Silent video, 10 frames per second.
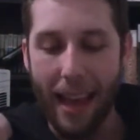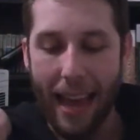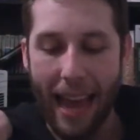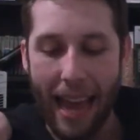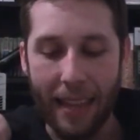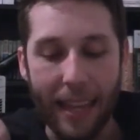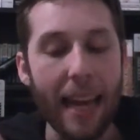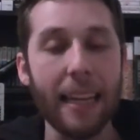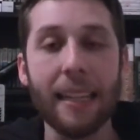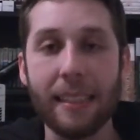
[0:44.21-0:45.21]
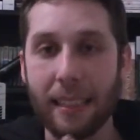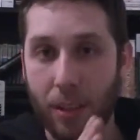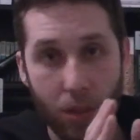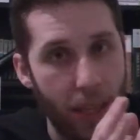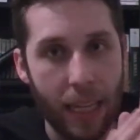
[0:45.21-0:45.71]
And that is,
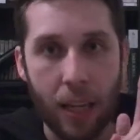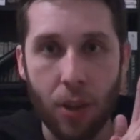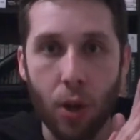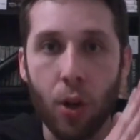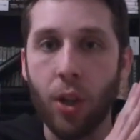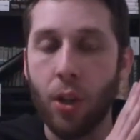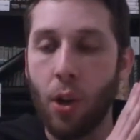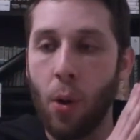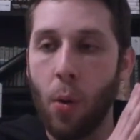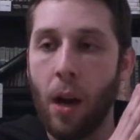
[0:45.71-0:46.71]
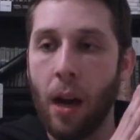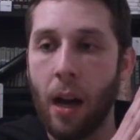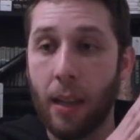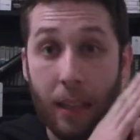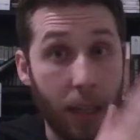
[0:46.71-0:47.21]
do they either, you know,
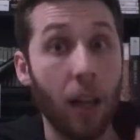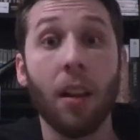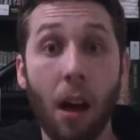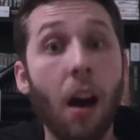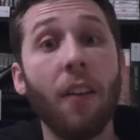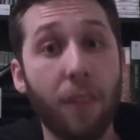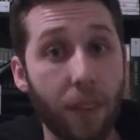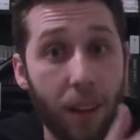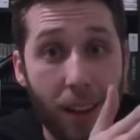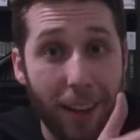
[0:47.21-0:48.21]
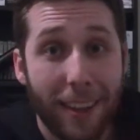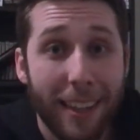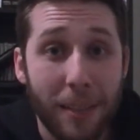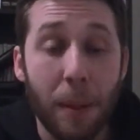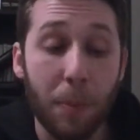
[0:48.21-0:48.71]
kill off
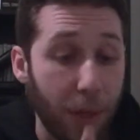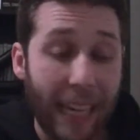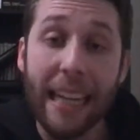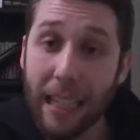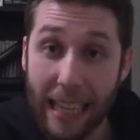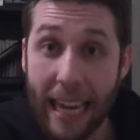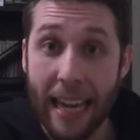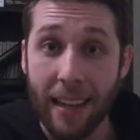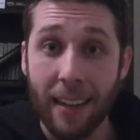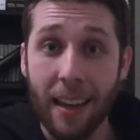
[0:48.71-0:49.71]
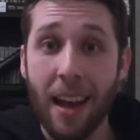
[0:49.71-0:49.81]
these people, kill a kid